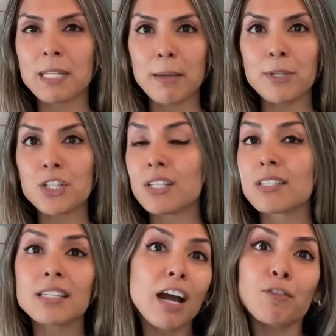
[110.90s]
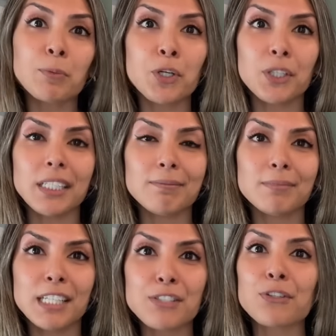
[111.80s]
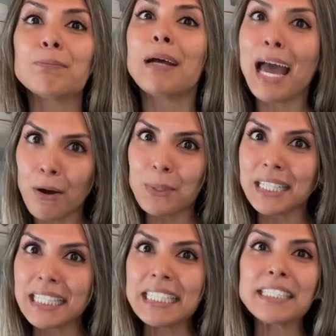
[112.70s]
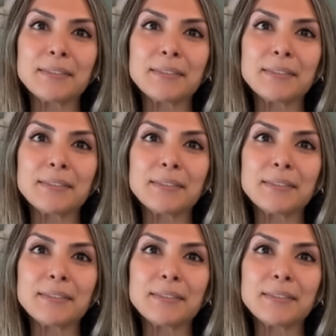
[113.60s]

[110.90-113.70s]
damage is not from cooking, it's from how we clean.